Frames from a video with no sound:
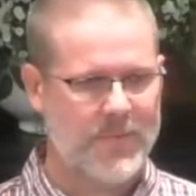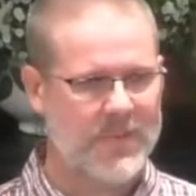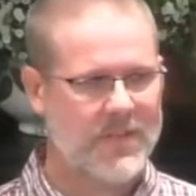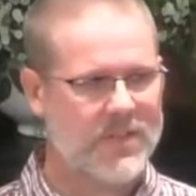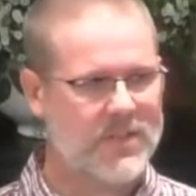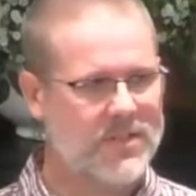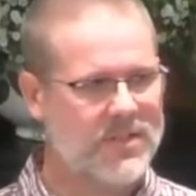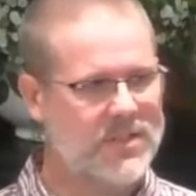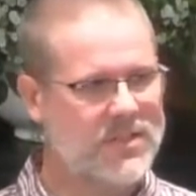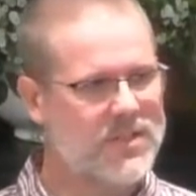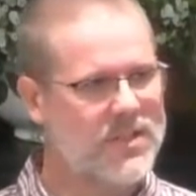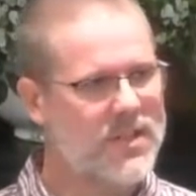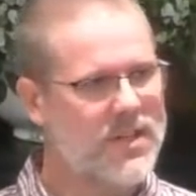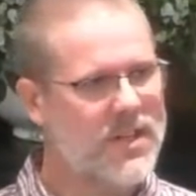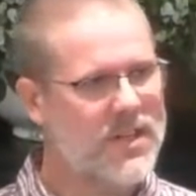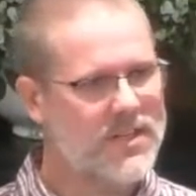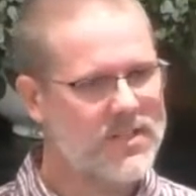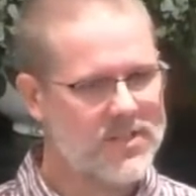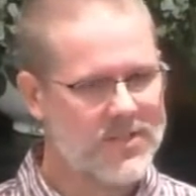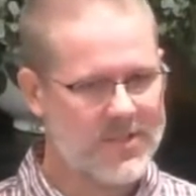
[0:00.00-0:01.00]
Because it's
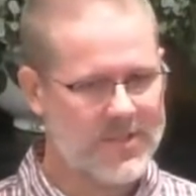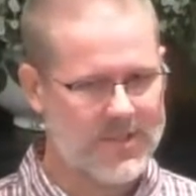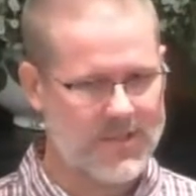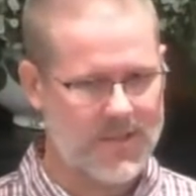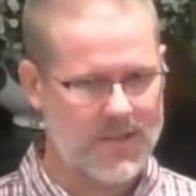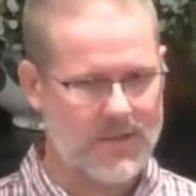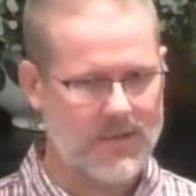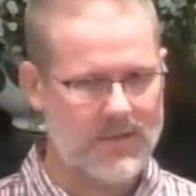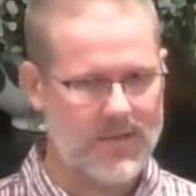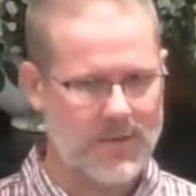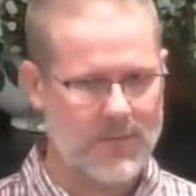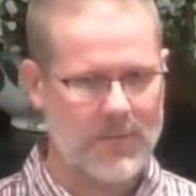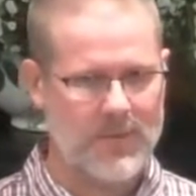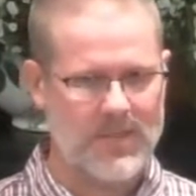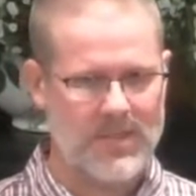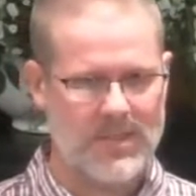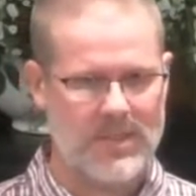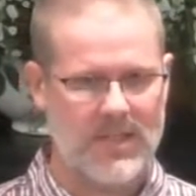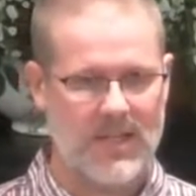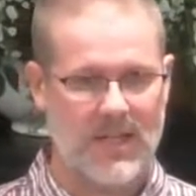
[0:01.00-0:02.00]
necessary that
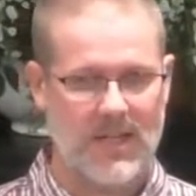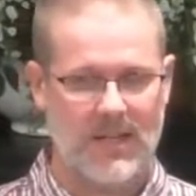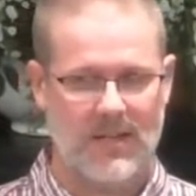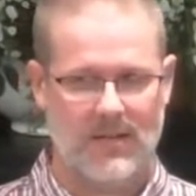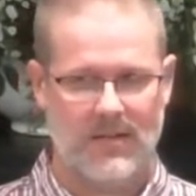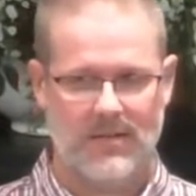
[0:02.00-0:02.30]
we stay,